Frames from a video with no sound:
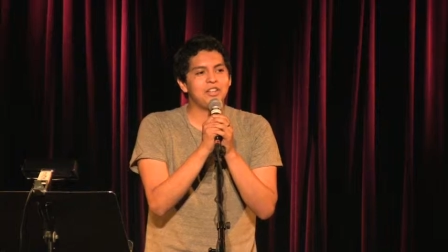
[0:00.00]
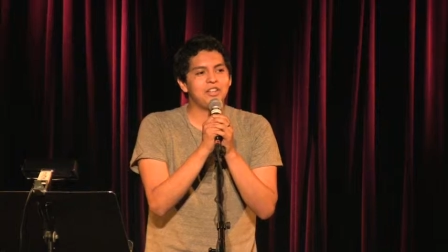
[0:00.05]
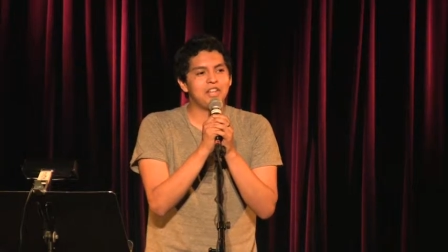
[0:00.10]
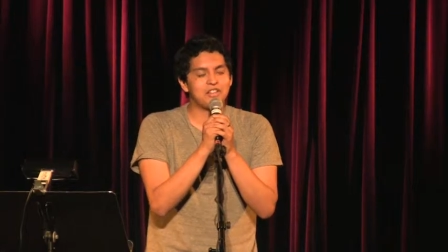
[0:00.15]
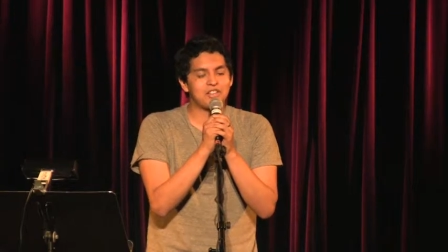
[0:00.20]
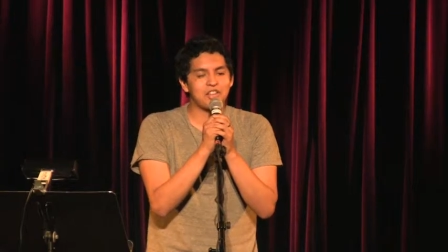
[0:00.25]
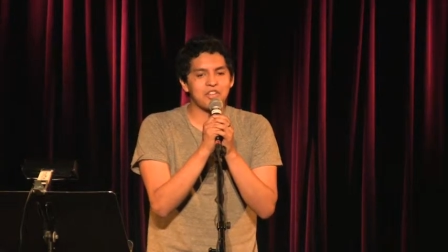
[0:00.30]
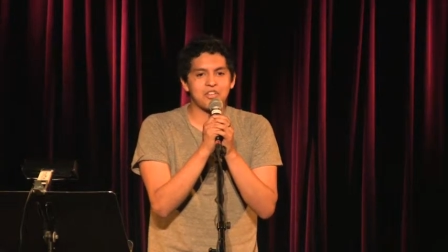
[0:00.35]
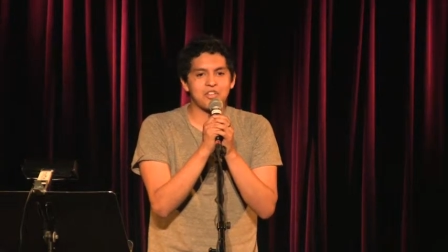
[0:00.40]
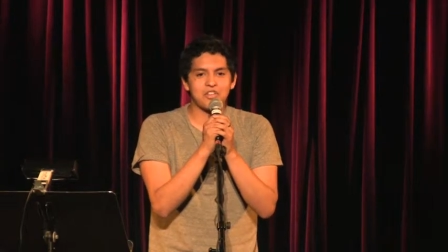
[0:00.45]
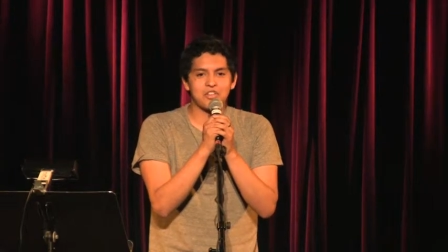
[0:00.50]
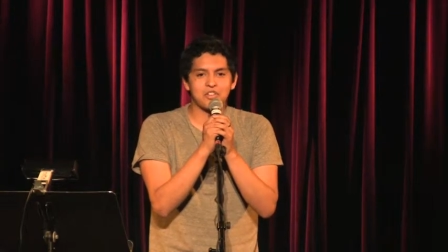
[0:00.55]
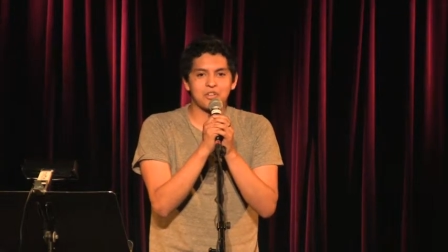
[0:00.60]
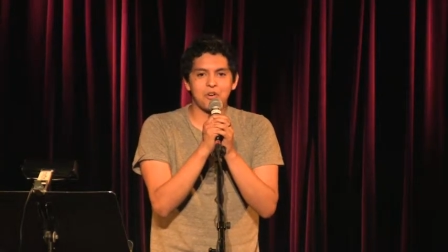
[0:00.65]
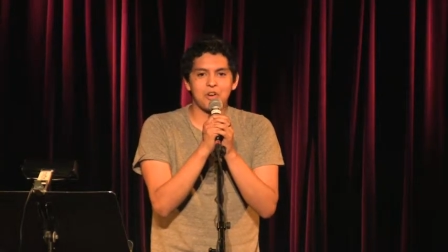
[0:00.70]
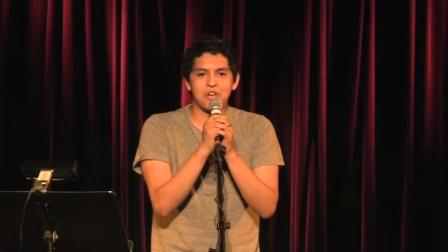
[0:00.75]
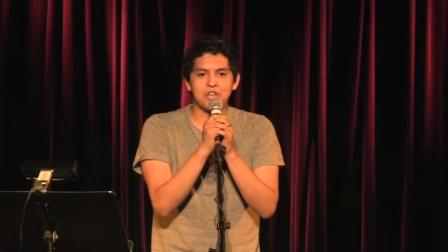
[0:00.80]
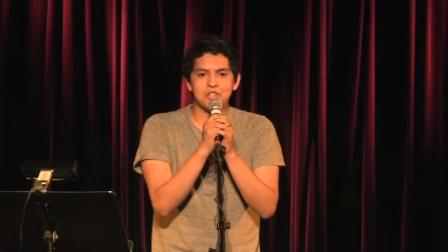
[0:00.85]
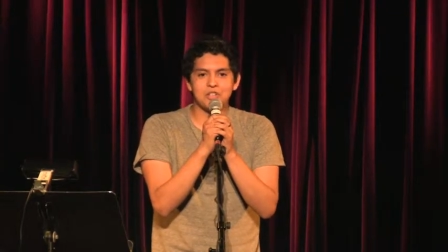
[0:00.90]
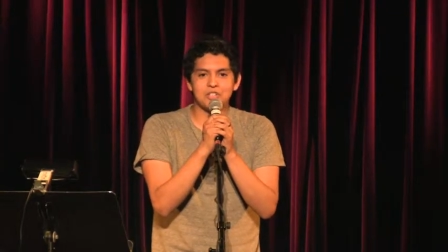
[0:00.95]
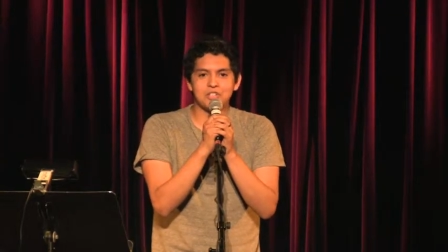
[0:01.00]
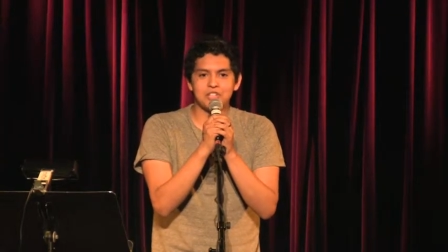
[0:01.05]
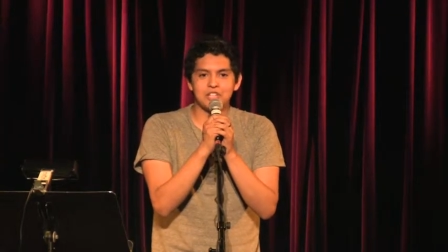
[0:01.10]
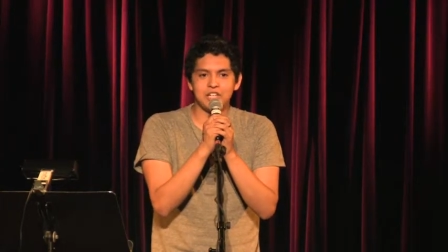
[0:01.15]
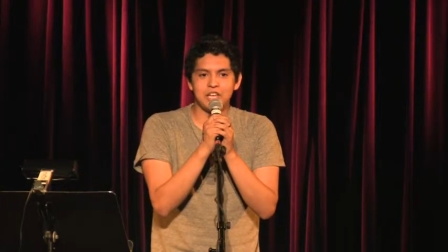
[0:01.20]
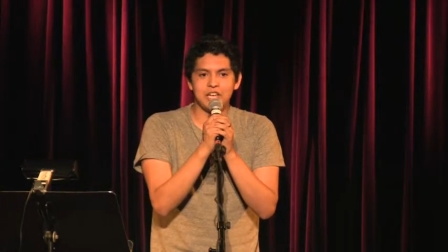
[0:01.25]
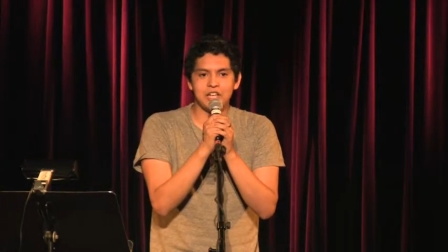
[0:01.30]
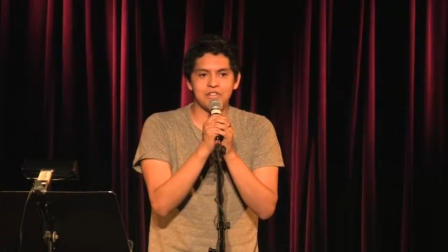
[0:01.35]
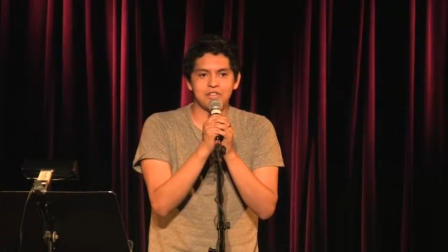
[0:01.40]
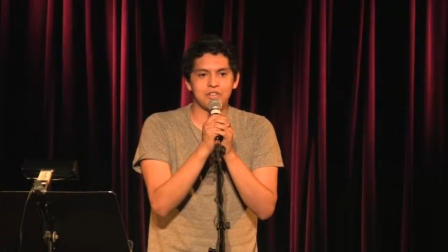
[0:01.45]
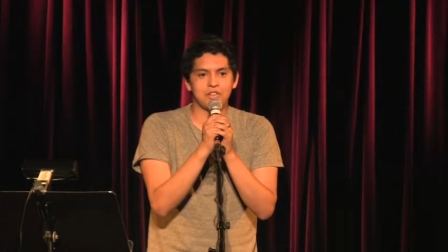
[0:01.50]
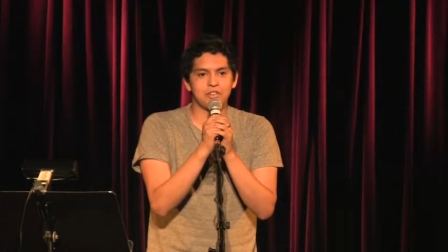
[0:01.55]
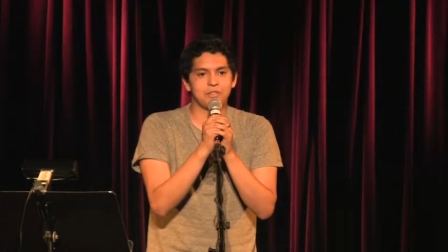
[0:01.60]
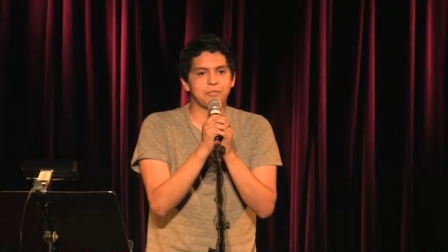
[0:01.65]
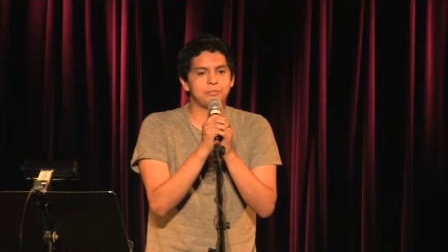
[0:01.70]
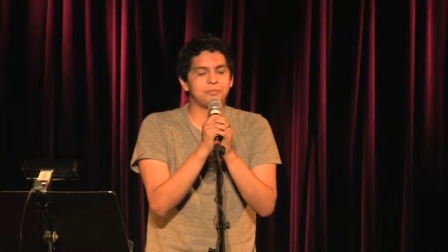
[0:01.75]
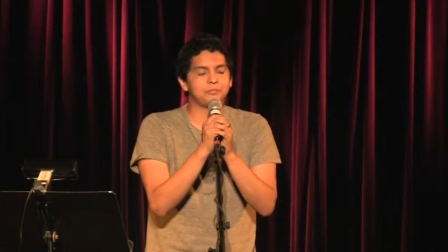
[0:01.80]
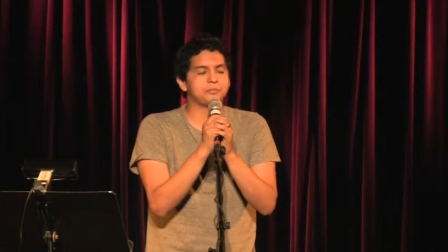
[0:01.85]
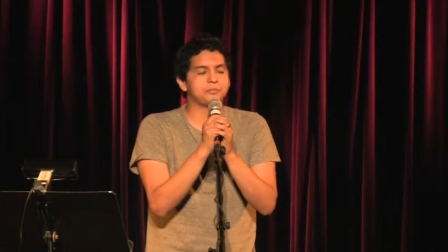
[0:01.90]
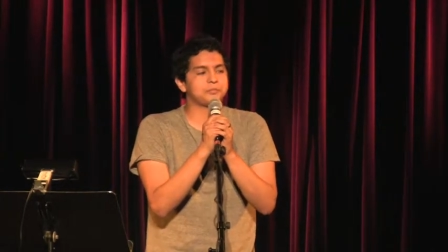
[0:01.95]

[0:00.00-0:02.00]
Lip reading: That's how the story usually ends.